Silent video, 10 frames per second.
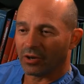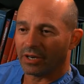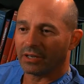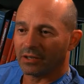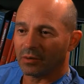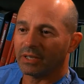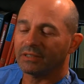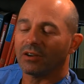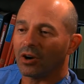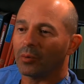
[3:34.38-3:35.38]
the cardiac
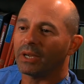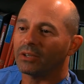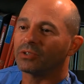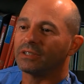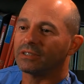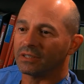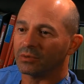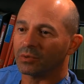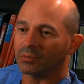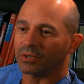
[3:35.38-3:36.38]
anomalies are being treated
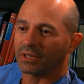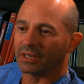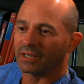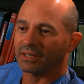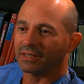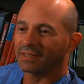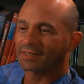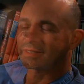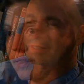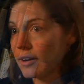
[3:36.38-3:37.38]
in the womb already.
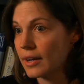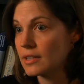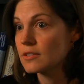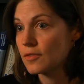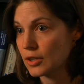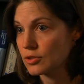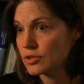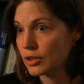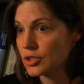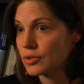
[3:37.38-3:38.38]
There is fetal
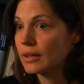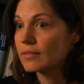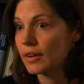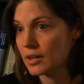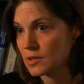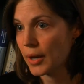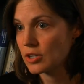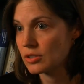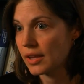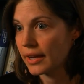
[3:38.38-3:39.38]
surgery in very
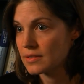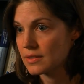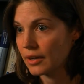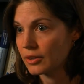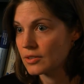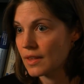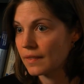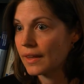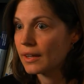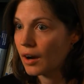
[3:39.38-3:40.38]
specialized centers
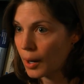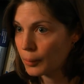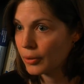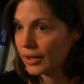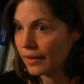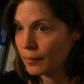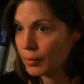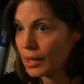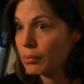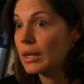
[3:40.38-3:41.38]
that they can operate on the
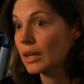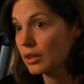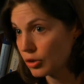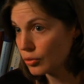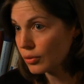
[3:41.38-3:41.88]
baby in